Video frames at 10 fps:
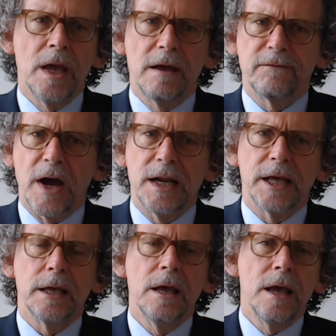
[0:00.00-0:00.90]
And
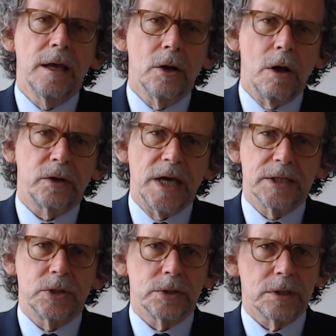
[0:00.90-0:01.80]
finally, in all
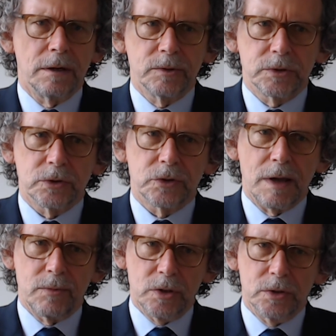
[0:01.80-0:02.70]
cases, arbitral
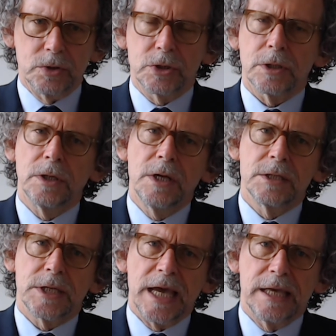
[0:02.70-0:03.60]
tribunals shall
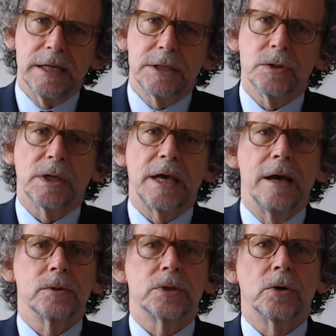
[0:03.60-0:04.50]
take into
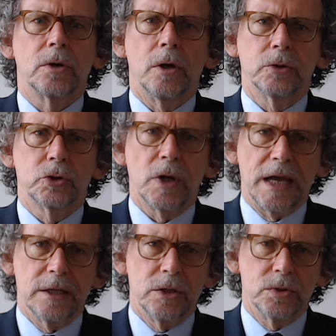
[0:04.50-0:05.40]
account so-called
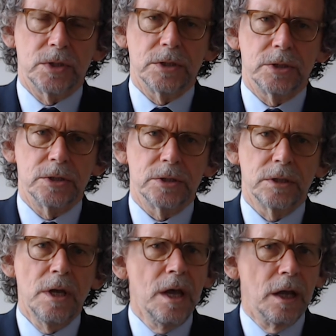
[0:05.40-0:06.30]
trade usages.
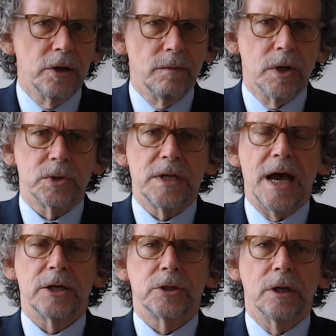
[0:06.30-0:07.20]
Under most
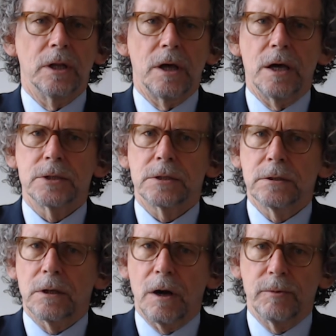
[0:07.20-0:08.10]
national laws,
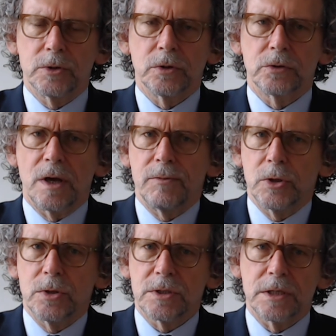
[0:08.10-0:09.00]
arbitral
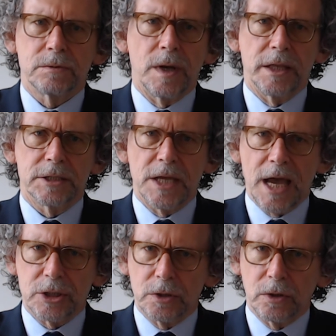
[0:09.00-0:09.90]
tribunals as well as
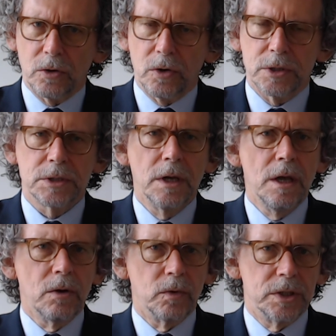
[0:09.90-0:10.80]
national courts
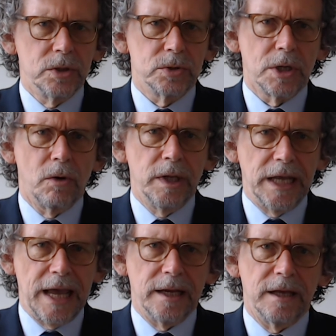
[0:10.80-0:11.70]
would do so in
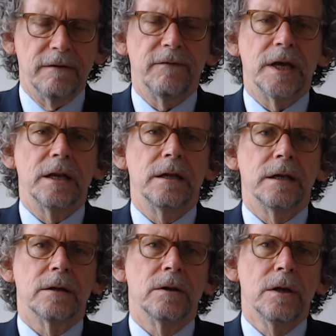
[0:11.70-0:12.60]
any event
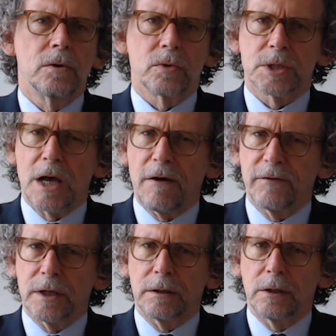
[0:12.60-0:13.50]
in
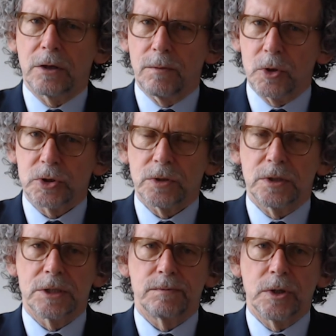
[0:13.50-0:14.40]
resolving commercial
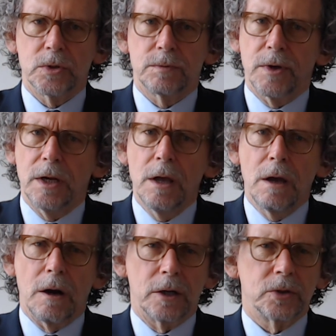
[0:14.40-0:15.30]
disputes, but
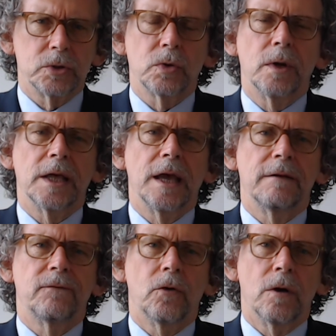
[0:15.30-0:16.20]
Article
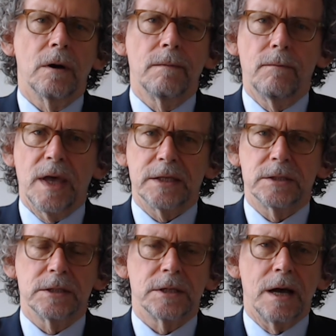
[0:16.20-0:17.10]
28.4 makes
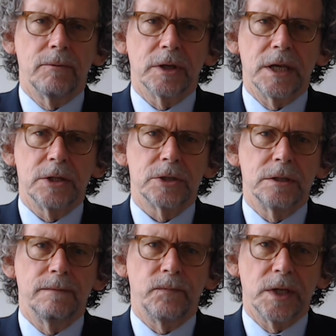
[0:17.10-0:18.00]
this obligation
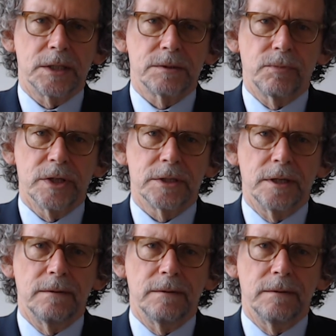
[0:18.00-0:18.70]
explicit.